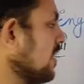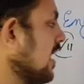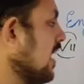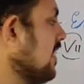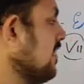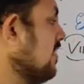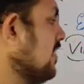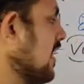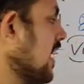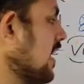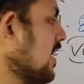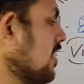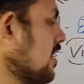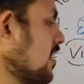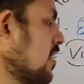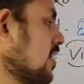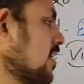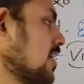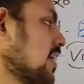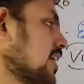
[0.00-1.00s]
And
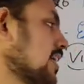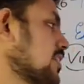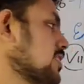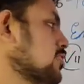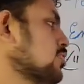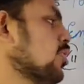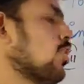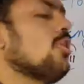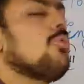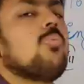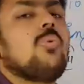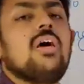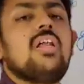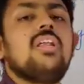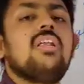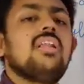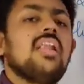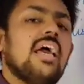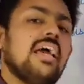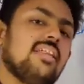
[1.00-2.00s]
then it is not
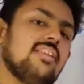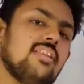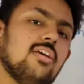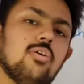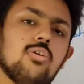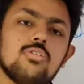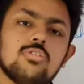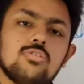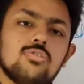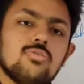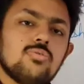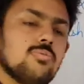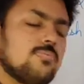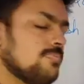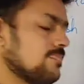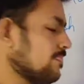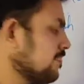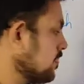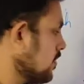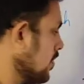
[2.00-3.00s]
very lengthy also.
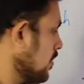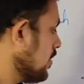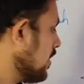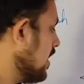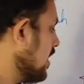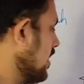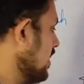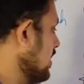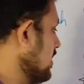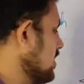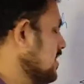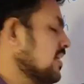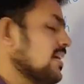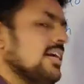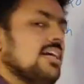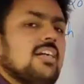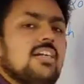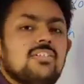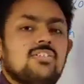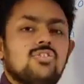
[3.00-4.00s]
Okay,
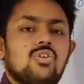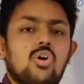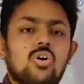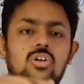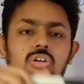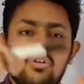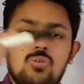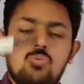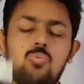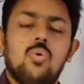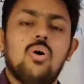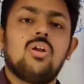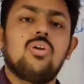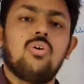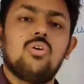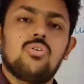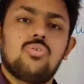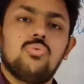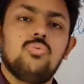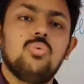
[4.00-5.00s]
it is not one
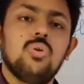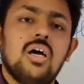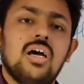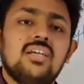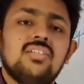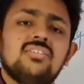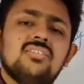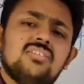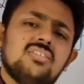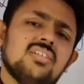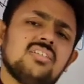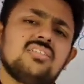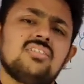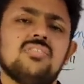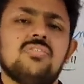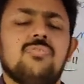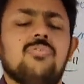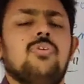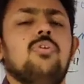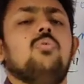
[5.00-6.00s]
or two lines,
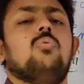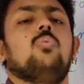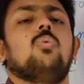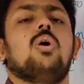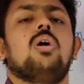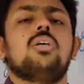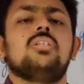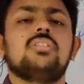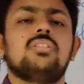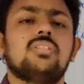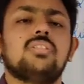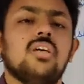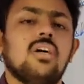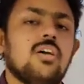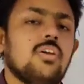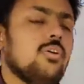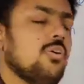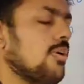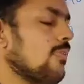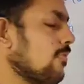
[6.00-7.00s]
just few words
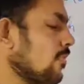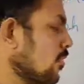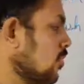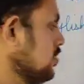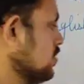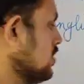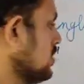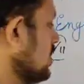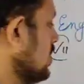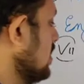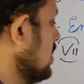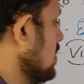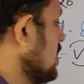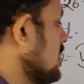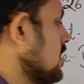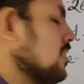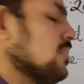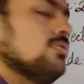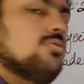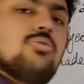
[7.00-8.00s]
you have used.
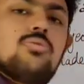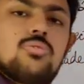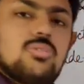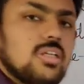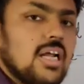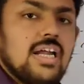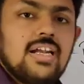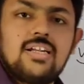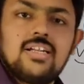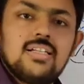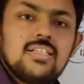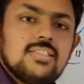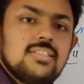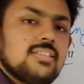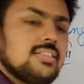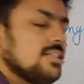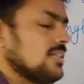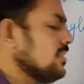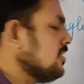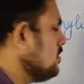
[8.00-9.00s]
So title
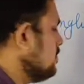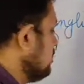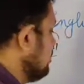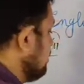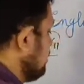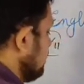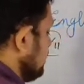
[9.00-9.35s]
is done.